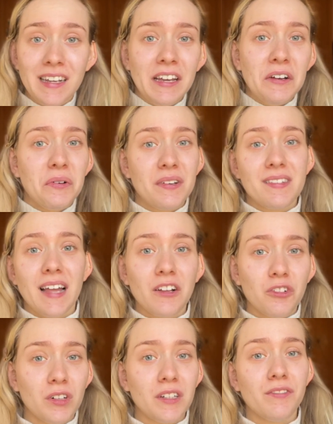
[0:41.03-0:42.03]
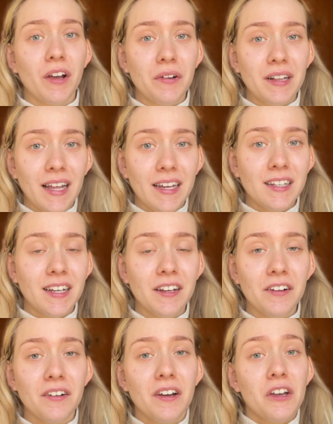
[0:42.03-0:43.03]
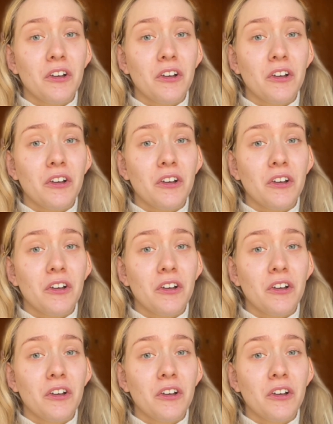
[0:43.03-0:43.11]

who has naturally very light hair.